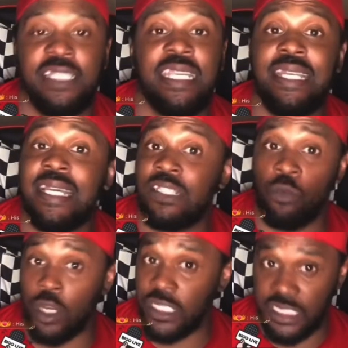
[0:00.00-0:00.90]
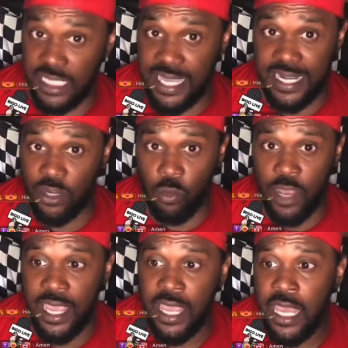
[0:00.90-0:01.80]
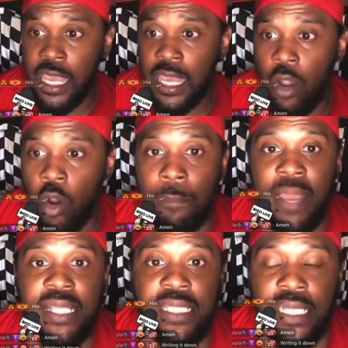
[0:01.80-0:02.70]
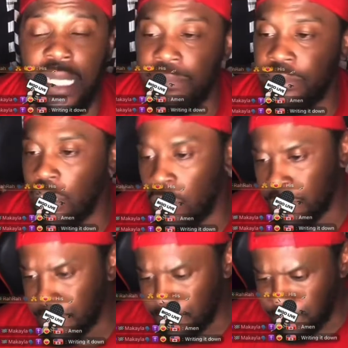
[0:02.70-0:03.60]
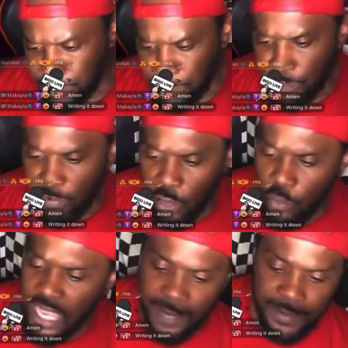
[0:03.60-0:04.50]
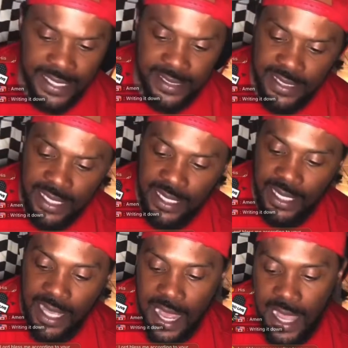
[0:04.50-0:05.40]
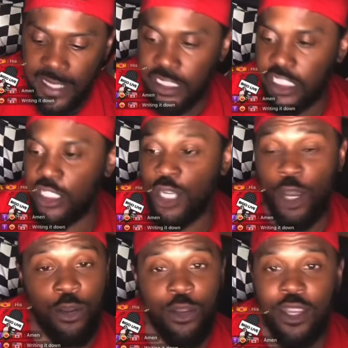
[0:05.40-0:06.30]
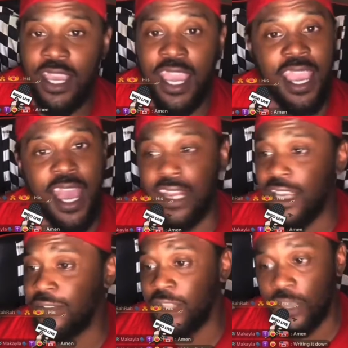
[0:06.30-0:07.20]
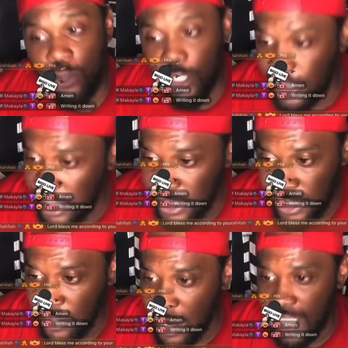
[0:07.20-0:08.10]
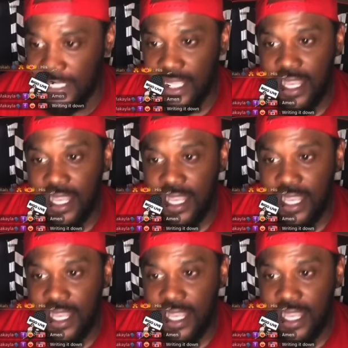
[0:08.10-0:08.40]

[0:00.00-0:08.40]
he doesn't want us to get in the way or mess it up. So we got to be content in God and just know. And I love the Lord Jesus Christ.